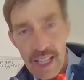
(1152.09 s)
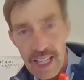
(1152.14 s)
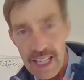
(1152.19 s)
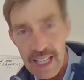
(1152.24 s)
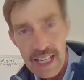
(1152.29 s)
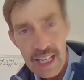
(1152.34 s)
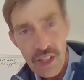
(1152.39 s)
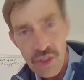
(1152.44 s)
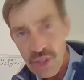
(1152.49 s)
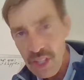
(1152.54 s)

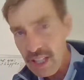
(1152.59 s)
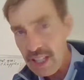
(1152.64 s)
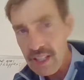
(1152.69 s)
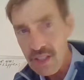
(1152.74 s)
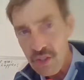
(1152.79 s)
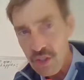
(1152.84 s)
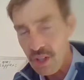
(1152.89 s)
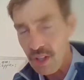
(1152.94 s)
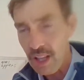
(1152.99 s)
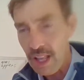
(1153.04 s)
Anything
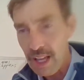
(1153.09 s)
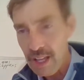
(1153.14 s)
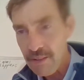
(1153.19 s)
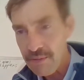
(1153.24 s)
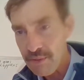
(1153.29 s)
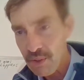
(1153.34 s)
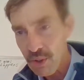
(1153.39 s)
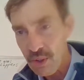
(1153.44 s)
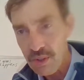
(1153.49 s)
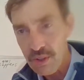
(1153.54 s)
in your
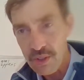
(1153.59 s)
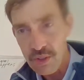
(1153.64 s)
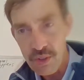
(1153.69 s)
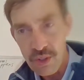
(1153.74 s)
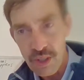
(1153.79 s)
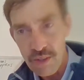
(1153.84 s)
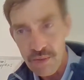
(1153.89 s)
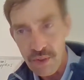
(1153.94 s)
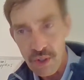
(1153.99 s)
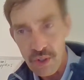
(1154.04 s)
life or the
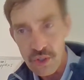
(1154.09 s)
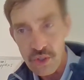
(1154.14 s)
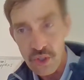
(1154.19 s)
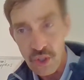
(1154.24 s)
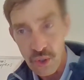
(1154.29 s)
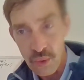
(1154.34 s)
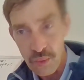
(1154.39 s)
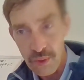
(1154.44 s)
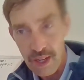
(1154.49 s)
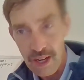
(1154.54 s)
universe
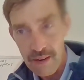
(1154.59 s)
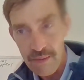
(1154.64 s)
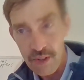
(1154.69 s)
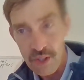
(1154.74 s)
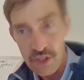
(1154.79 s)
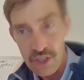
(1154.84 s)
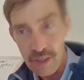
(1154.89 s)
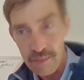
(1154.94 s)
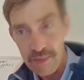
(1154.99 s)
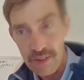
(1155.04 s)
or whatever,
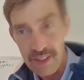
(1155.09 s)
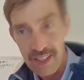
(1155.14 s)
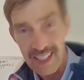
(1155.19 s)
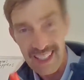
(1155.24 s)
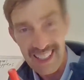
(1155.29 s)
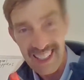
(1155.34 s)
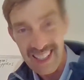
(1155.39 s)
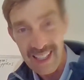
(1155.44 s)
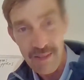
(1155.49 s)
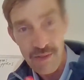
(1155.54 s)
something
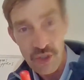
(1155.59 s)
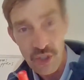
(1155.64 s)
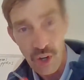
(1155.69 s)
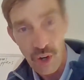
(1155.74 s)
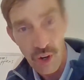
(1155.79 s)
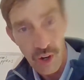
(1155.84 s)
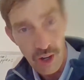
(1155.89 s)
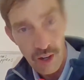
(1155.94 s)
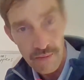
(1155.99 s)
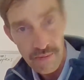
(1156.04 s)
that gives
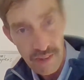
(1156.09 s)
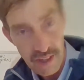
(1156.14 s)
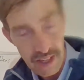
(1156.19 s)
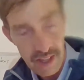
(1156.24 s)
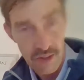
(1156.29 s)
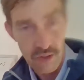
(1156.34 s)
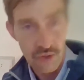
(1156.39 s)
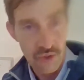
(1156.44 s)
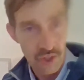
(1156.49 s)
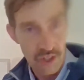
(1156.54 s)
off
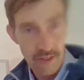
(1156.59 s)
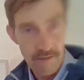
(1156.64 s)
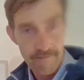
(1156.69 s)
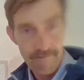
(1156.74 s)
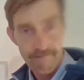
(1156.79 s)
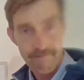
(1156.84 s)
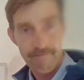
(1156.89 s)
energy.